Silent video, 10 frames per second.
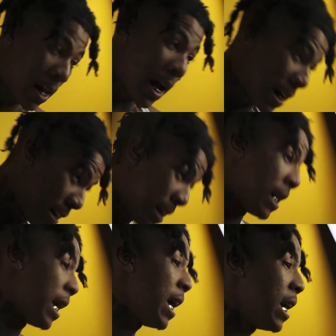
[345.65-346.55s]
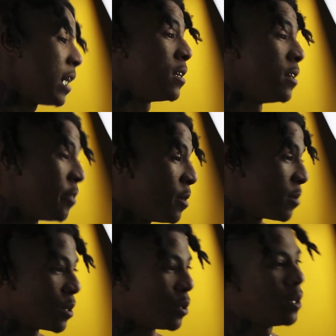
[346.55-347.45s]
I said I had you. Feel
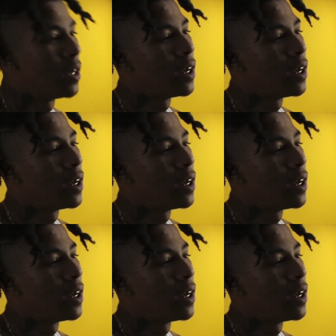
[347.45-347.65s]
so?